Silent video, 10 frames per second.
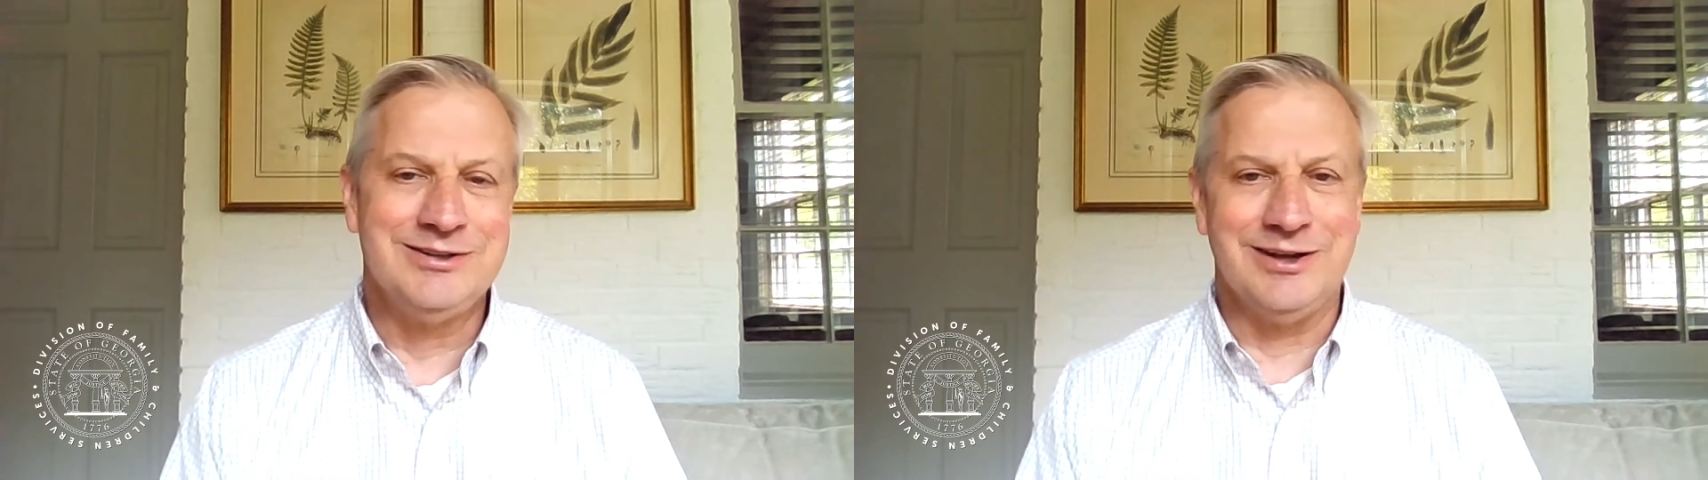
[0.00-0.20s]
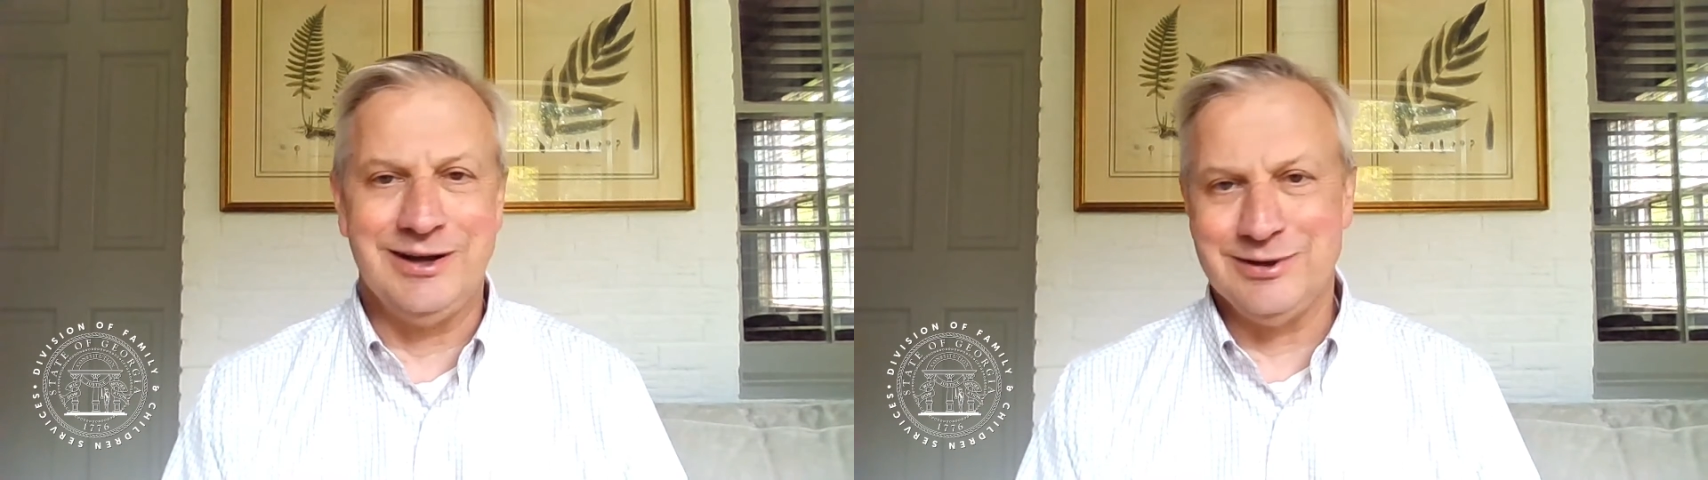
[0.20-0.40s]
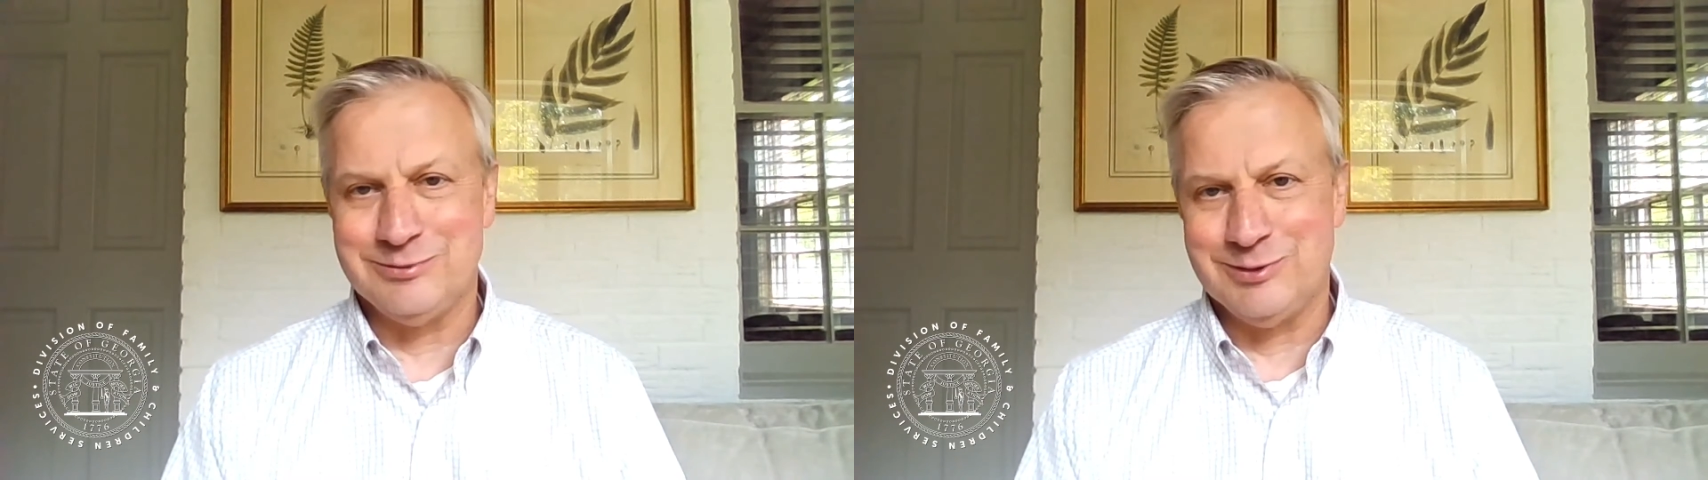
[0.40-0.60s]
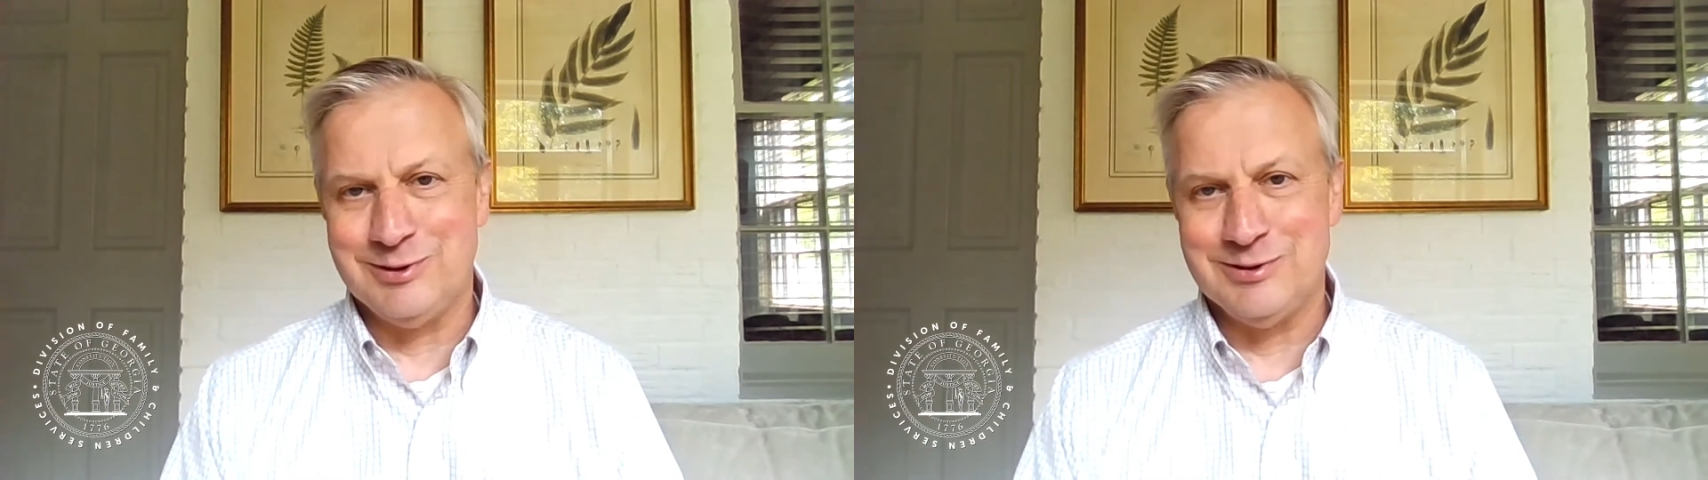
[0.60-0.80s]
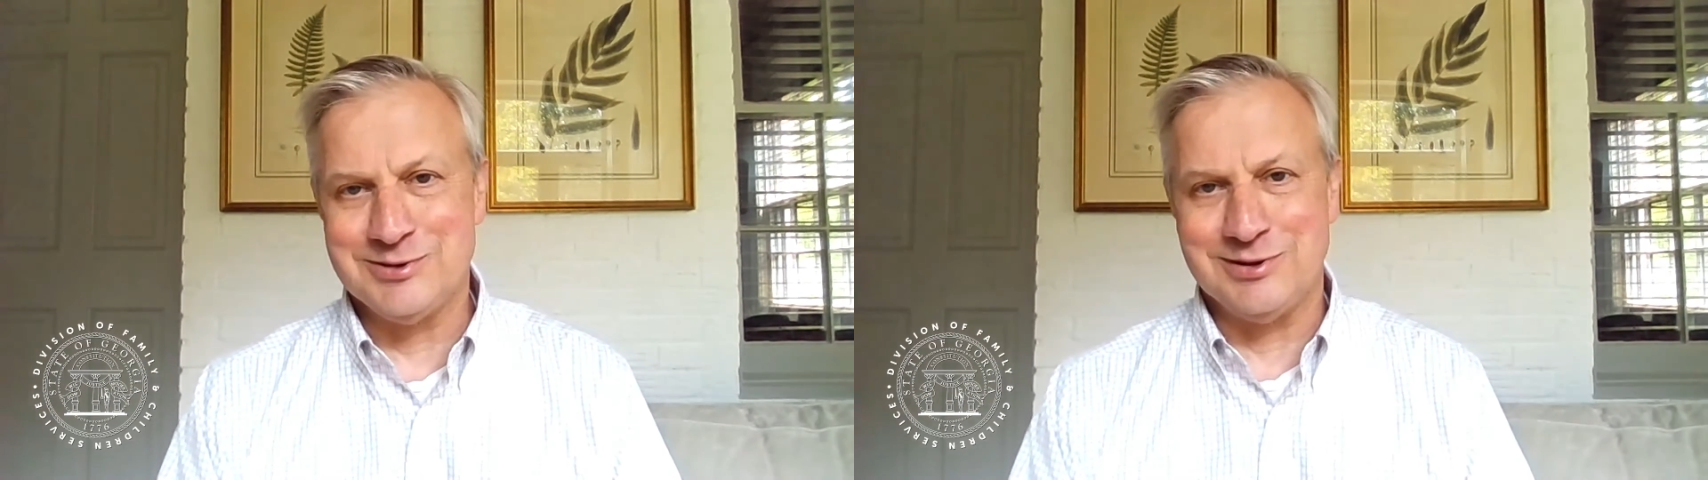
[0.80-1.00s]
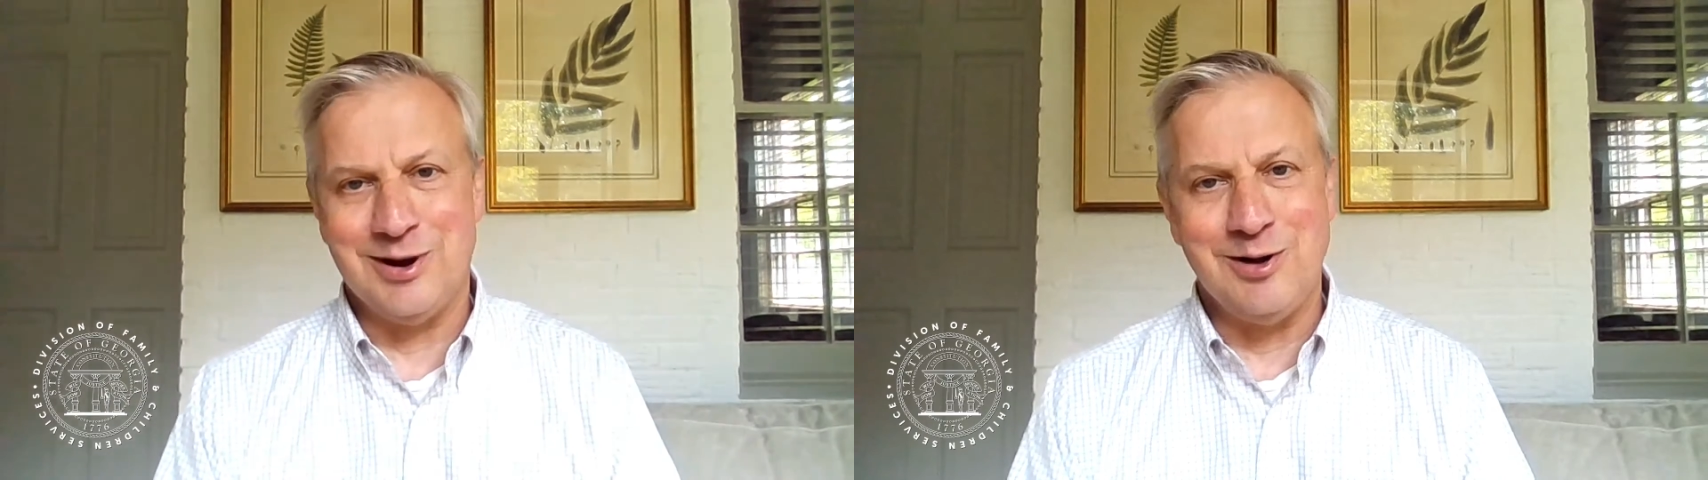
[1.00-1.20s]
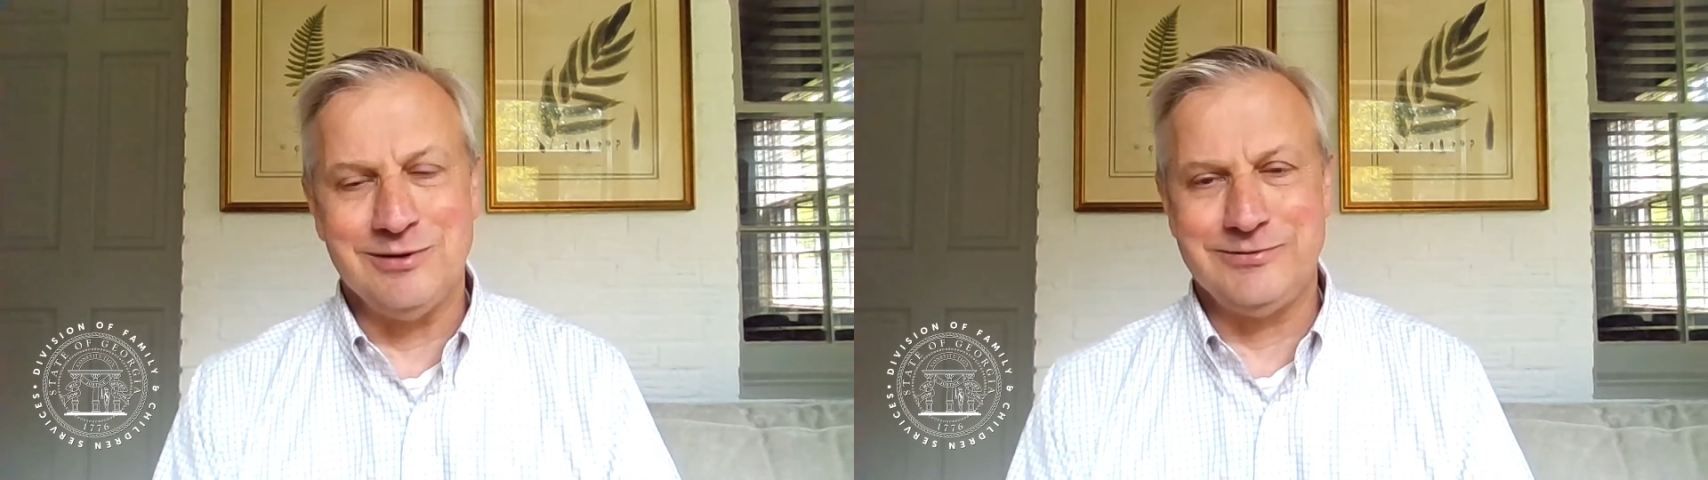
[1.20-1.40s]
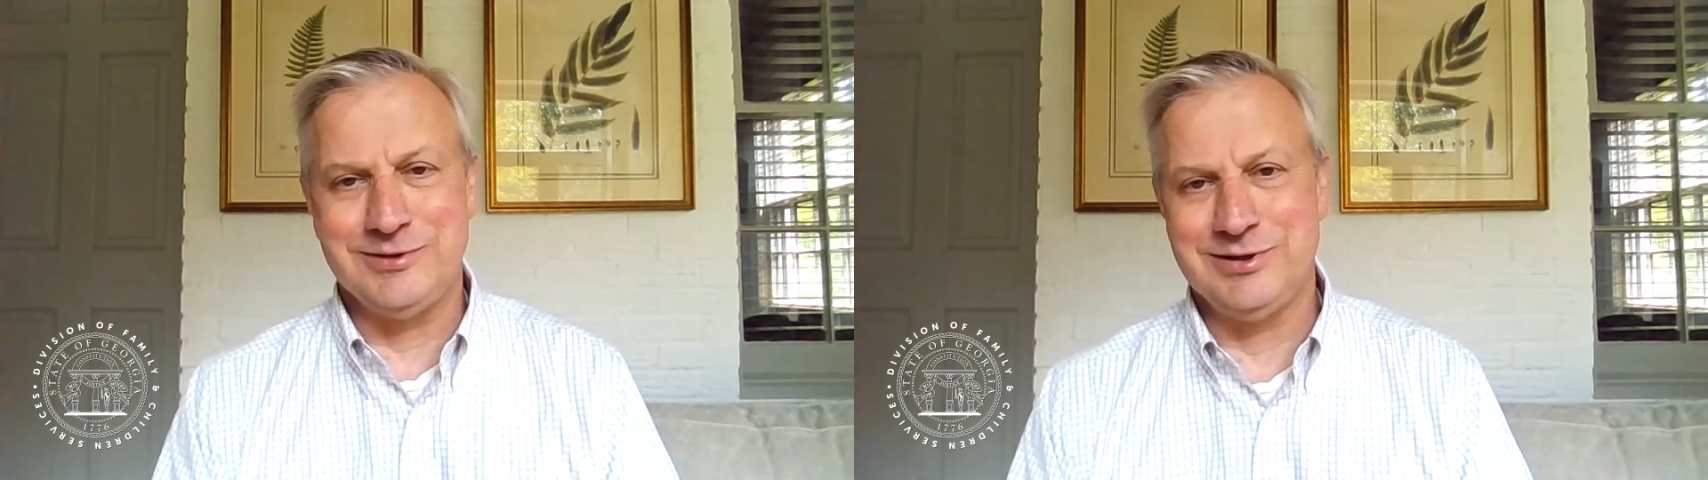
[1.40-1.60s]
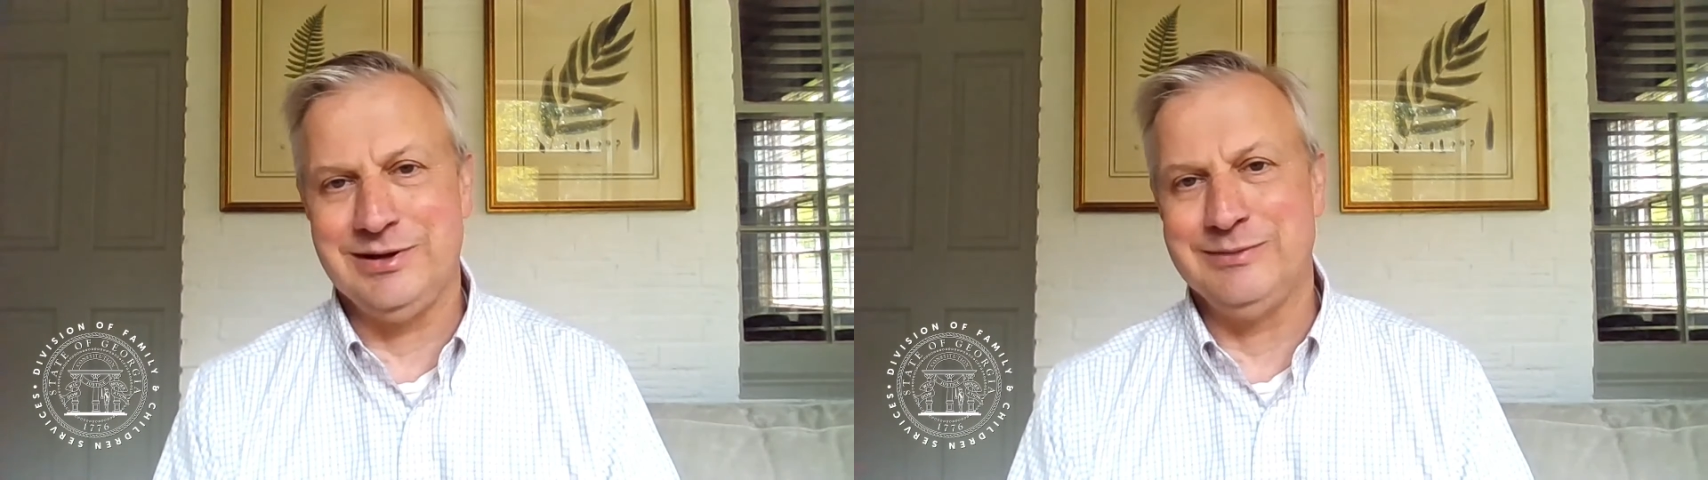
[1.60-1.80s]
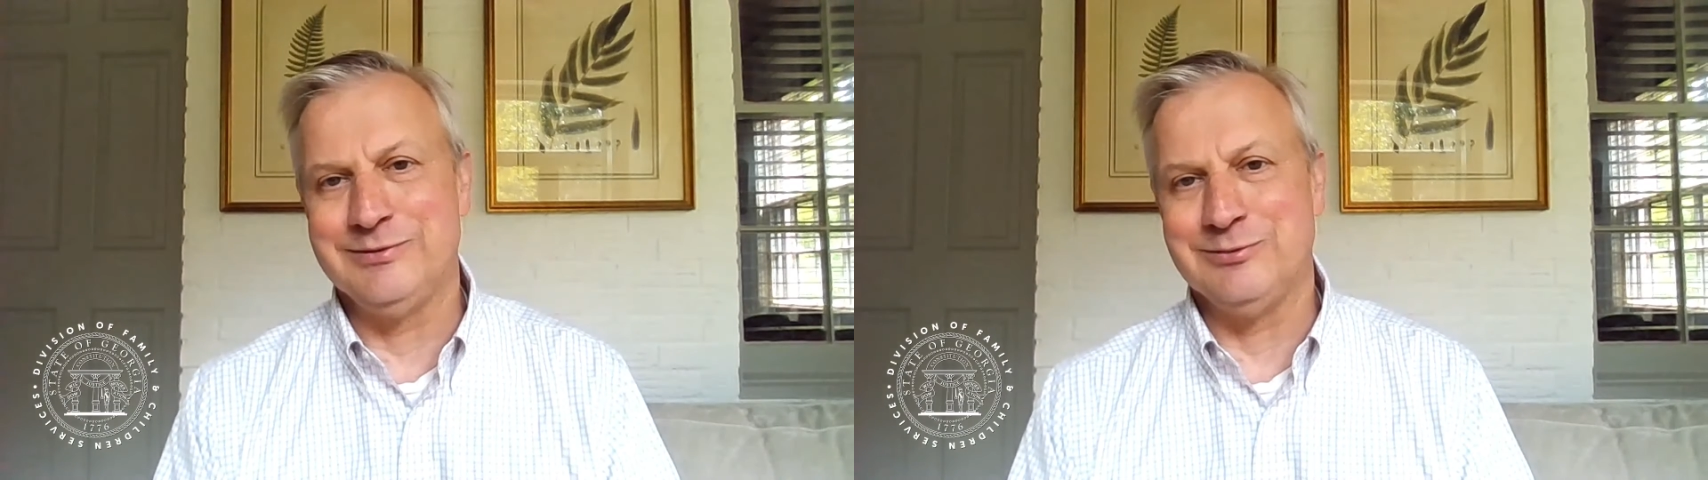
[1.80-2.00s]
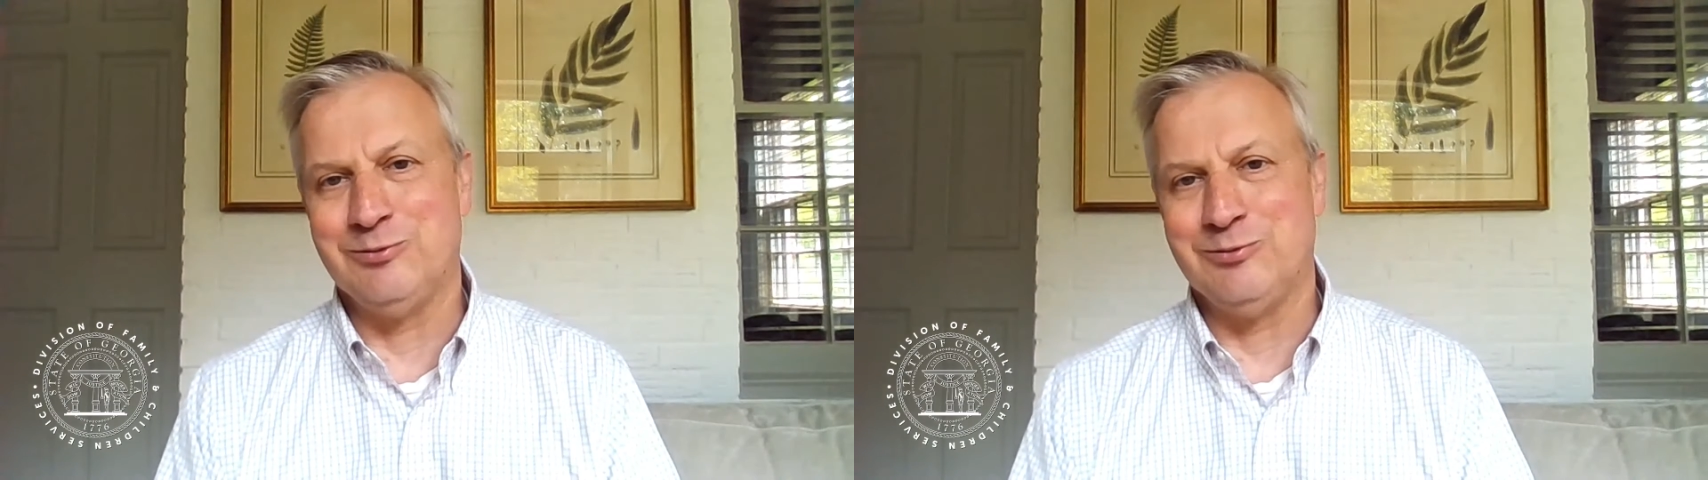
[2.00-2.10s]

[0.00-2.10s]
to Heather Rolls and all of her team for